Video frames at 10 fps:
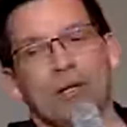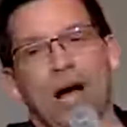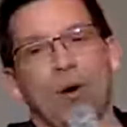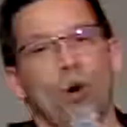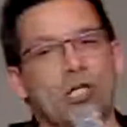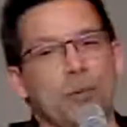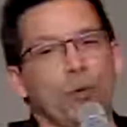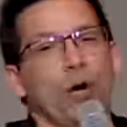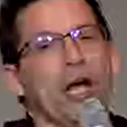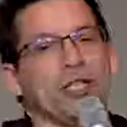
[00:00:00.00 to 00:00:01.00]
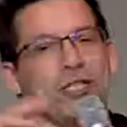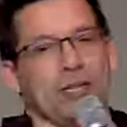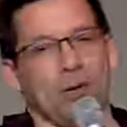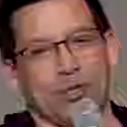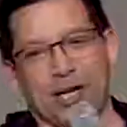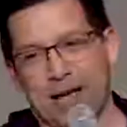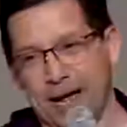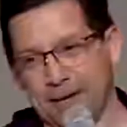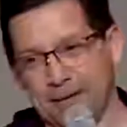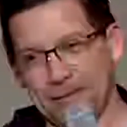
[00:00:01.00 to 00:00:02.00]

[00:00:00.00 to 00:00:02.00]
God wants me rich. Come on, say that.